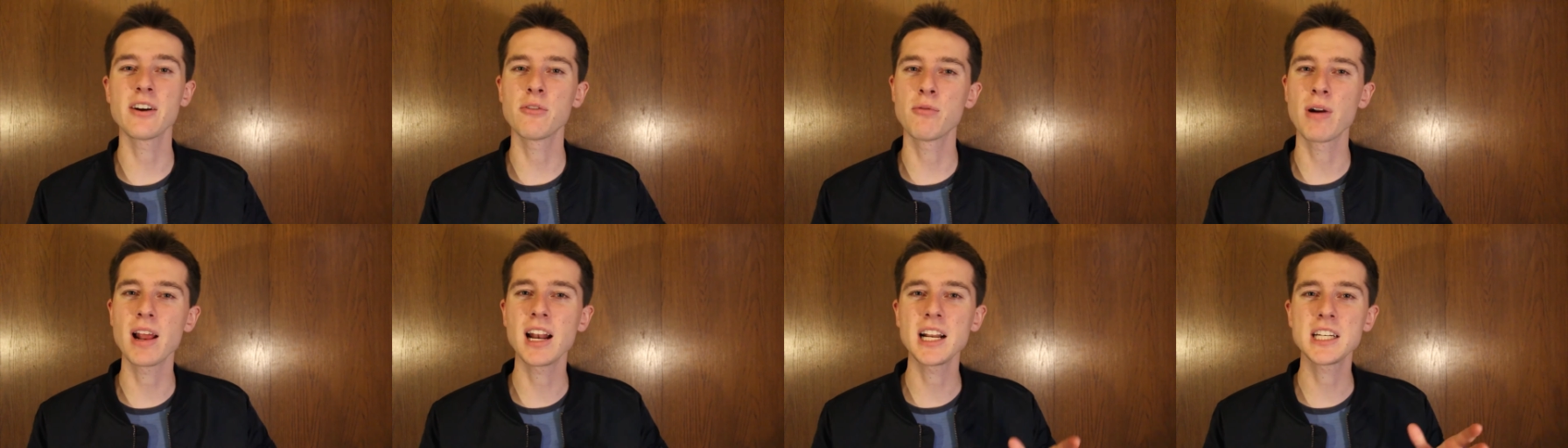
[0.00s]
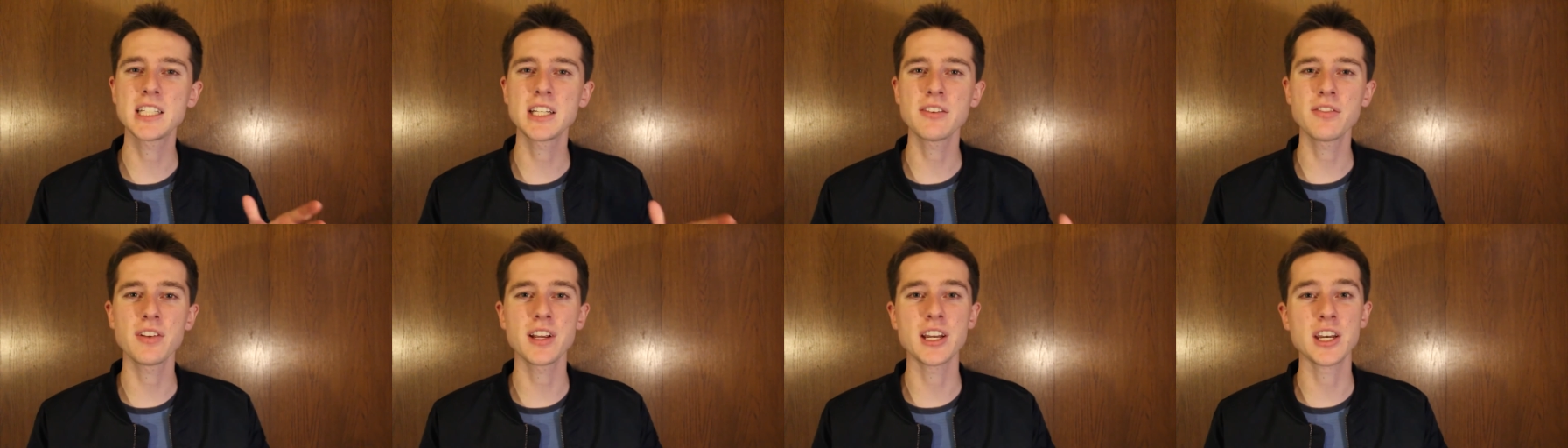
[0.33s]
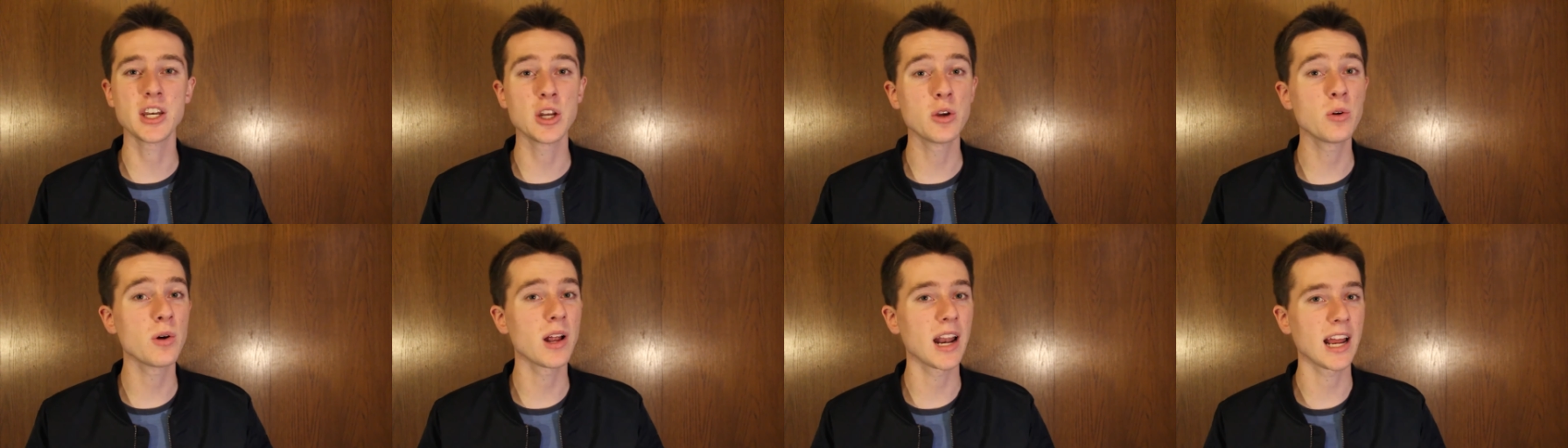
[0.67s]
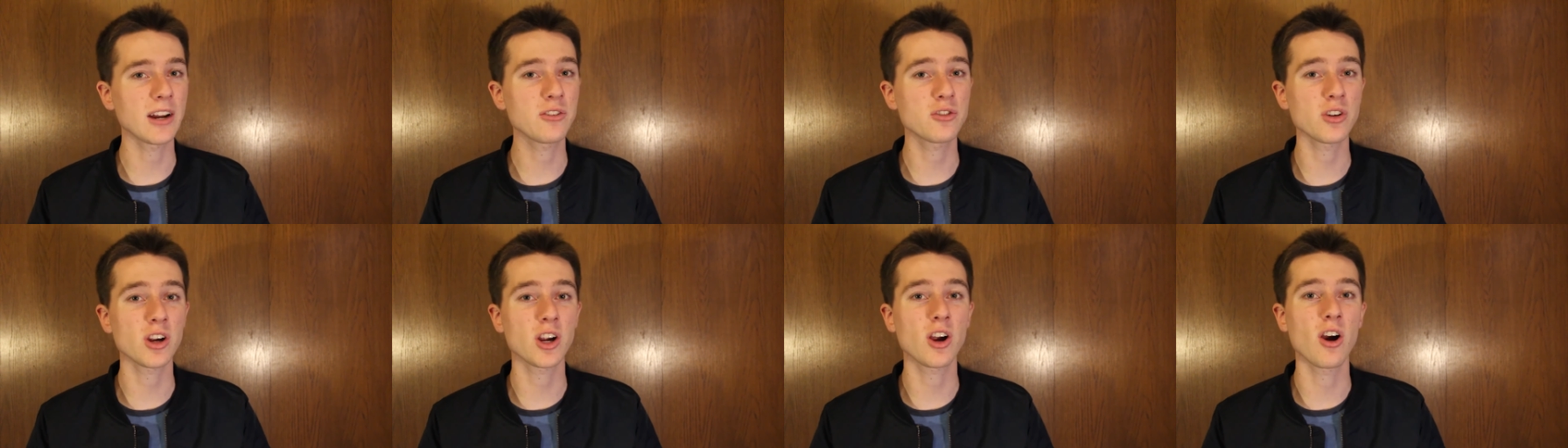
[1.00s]
a relatively new
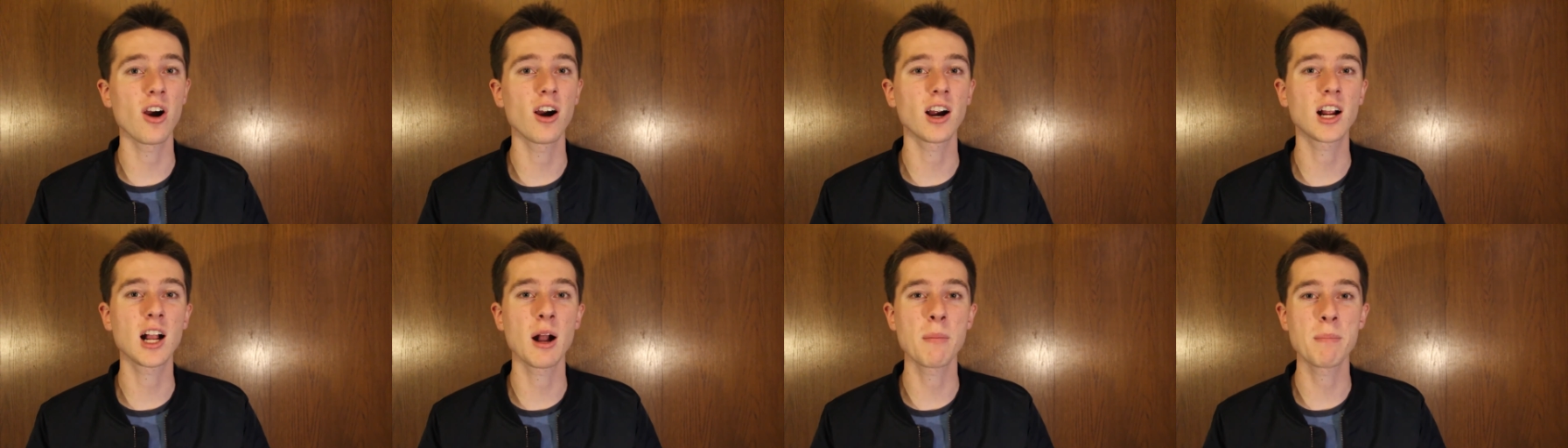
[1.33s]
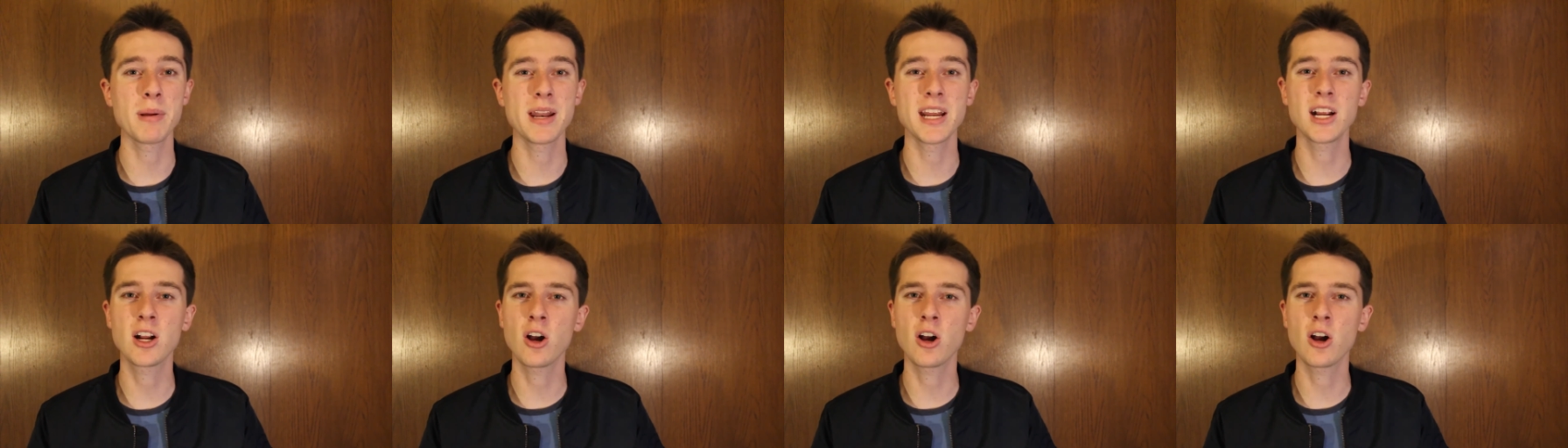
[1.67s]
electric car company